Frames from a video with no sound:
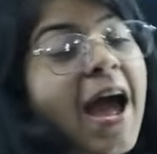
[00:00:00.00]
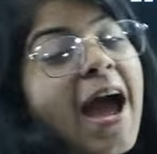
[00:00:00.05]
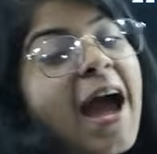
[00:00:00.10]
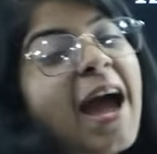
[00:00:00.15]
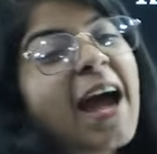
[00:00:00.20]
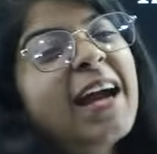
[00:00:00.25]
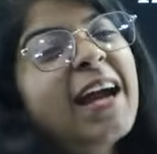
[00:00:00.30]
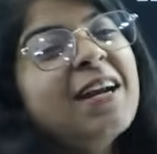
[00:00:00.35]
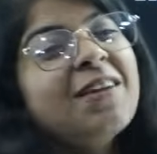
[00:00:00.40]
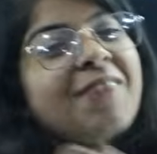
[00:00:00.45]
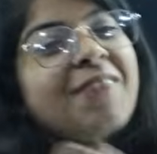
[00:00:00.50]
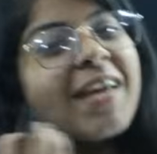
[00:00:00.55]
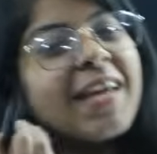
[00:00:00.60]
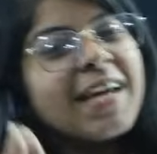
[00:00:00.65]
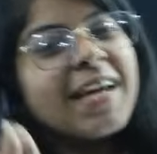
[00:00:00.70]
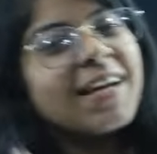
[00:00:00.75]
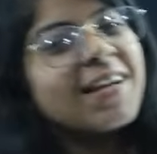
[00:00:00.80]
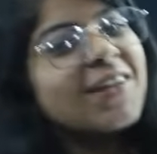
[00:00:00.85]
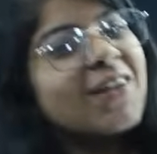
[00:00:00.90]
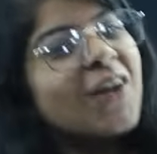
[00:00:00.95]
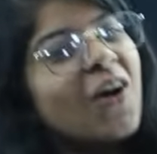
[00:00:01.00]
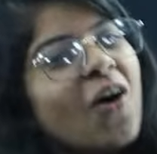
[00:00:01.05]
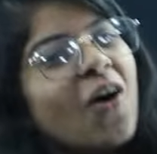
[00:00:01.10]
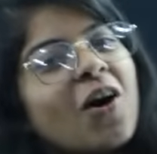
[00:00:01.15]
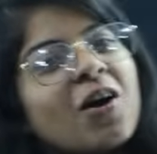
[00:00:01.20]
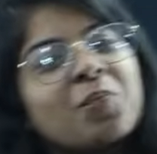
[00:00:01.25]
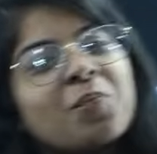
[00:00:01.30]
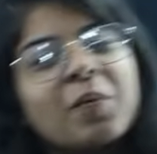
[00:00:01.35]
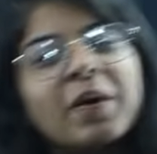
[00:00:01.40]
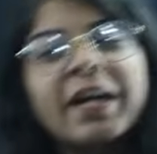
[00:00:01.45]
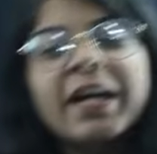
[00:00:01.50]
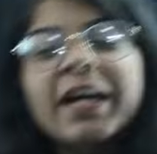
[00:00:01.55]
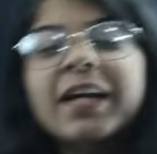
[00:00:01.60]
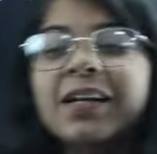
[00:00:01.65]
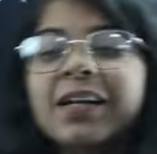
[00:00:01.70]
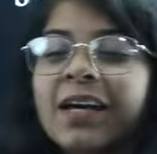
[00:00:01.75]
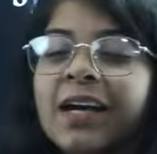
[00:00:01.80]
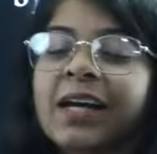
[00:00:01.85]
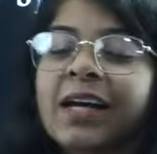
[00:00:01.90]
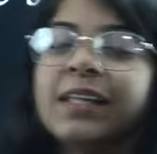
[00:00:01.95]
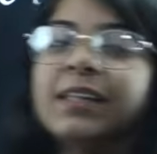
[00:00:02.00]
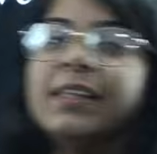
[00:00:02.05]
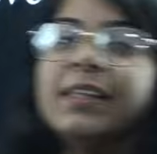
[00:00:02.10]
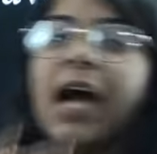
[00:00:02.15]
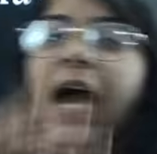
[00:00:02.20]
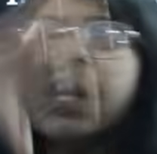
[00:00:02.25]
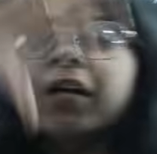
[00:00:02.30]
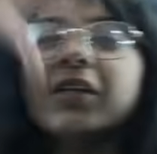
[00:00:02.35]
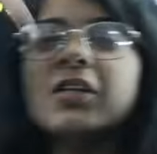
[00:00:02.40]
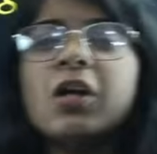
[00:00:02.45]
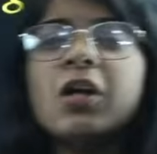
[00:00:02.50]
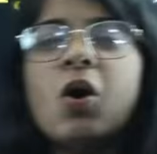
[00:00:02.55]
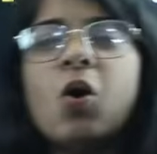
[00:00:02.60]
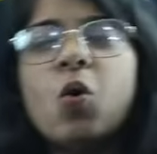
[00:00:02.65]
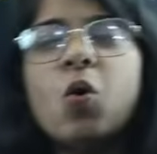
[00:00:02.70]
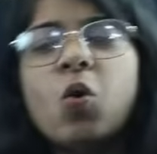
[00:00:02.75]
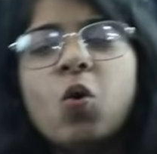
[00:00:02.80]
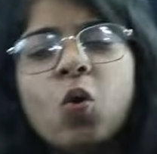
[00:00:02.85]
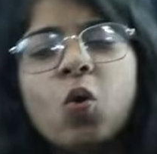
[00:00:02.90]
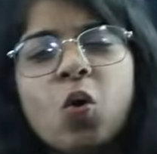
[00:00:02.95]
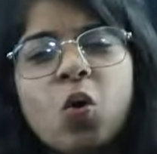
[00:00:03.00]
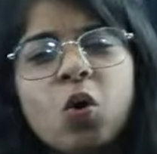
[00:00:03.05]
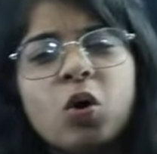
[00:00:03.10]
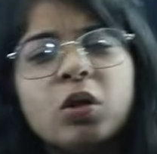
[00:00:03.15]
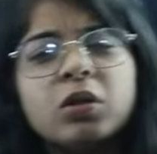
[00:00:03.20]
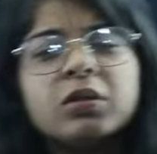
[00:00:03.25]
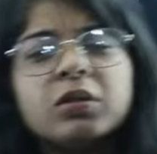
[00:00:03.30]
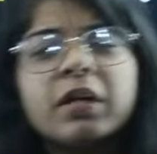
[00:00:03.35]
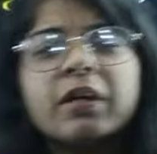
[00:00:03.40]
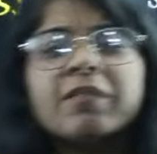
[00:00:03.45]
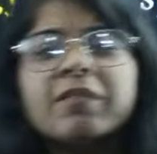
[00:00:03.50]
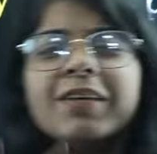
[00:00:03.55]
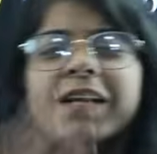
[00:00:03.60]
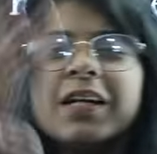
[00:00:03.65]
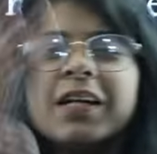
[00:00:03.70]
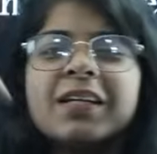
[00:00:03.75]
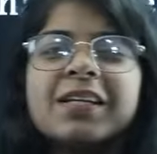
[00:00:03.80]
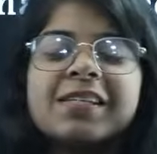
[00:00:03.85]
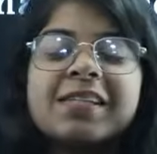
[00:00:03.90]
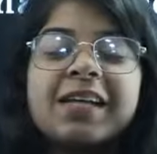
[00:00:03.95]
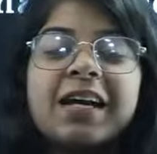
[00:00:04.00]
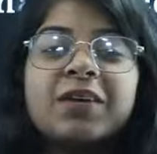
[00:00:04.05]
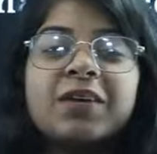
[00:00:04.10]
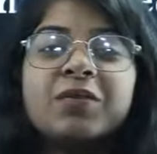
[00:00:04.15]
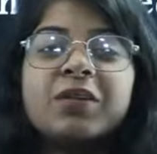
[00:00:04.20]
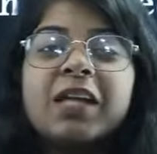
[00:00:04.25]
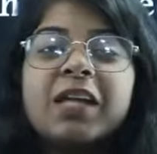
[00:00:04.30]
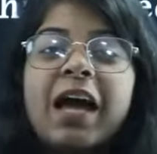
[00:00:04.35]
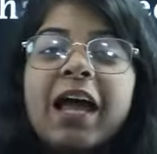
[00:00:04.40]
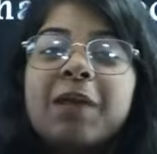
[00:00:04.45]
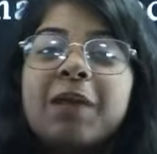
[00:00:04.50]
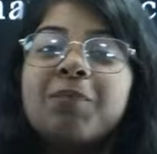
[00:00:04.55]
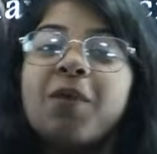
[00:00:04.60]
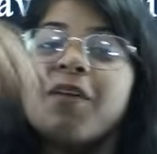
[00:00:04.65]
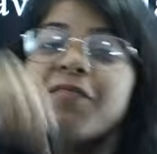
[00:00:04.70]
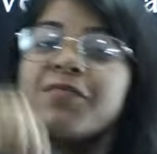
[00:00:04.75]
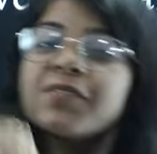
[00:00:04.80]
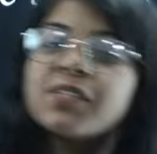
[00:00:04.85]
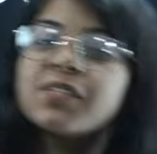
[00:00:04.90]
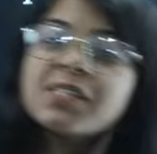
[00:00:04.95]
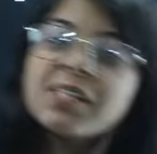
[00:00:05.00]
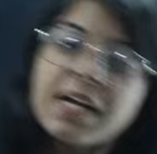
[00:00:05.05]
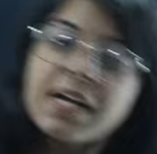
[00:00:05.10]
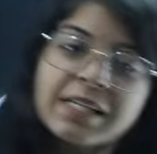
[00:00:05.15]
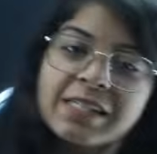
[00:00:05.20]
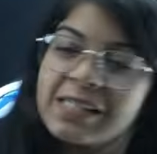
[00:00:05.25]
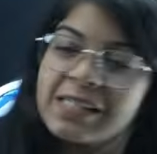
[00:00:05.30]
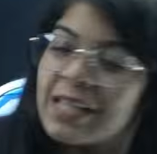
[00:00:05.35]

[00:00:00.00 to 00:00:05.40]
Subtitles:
and we incorporate that whole thing we understand with the help of science,